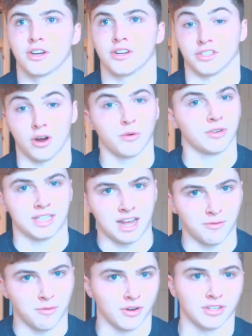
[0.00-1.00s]
Because I was
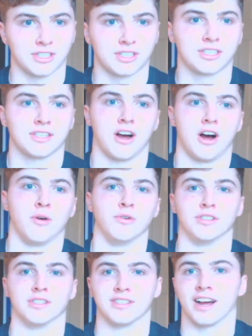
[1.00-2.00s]
there once, I
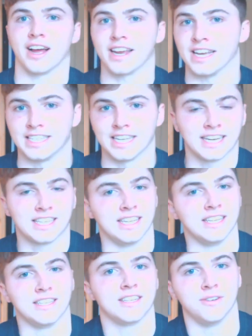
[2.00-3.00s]
was like
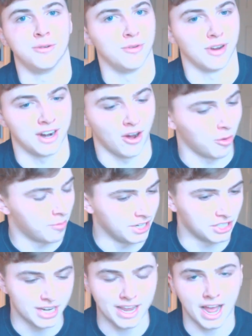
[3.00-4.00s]
addicted to an
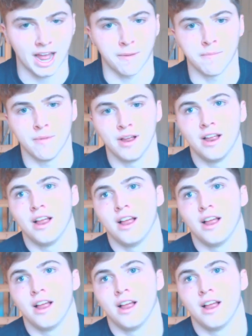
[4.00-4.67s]
RPG game.